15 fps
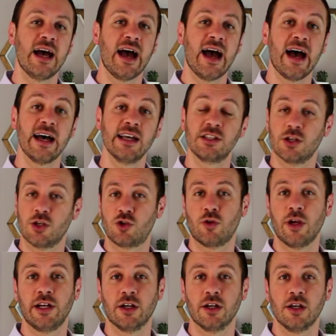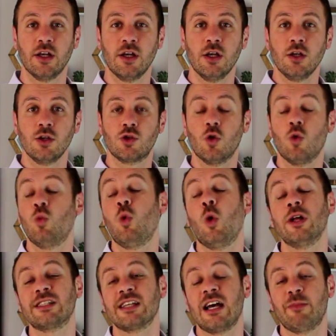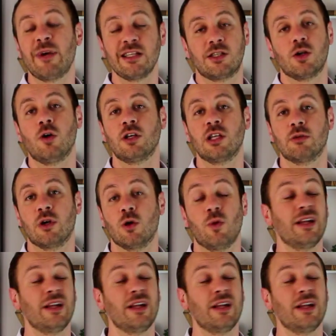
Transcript: as a trader. So what am I talking about?